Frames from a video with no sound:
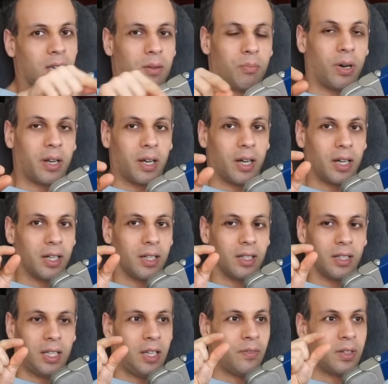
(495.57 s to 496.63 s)
But
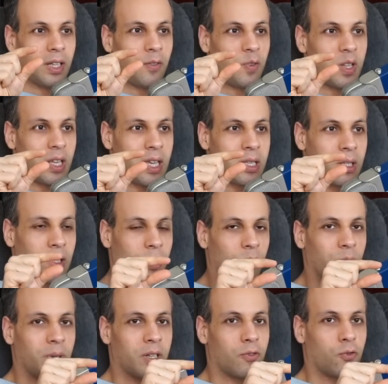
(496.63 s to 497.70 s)
even if it is a little
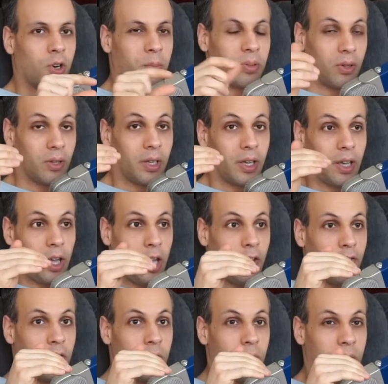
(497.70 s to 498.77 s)
bit of ripple,
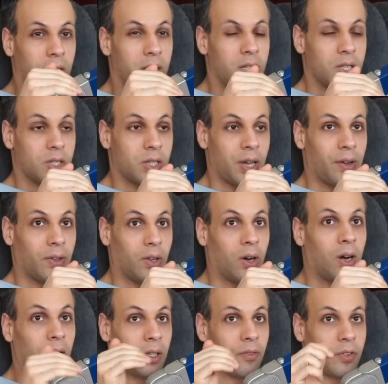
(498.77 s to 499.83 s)
if you need to sell
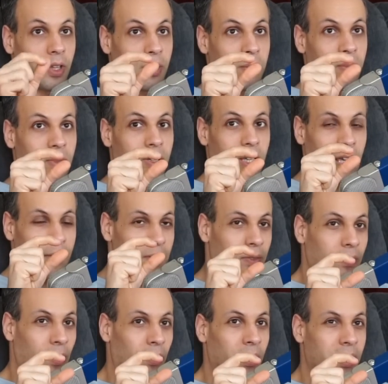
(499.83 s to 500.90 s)
all of them, even if
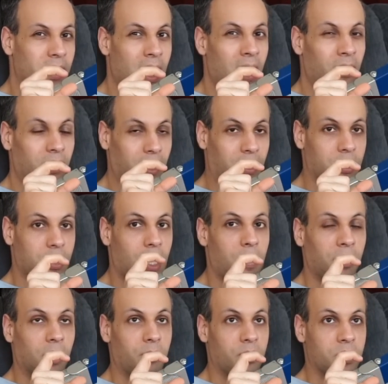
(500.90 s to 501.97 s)
they're only down like a
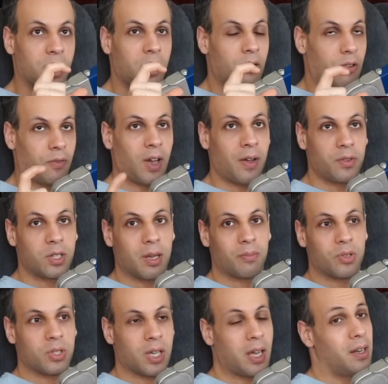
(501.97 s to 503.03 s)
couple of percent or five or ten
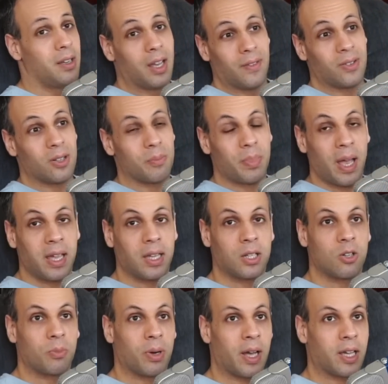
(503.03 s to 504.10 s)
percent, if you're a bank and
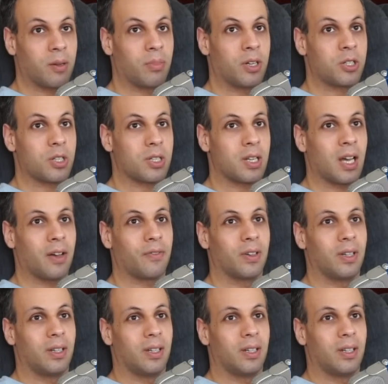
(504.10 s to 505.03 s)
you're buying a bunch of stuff,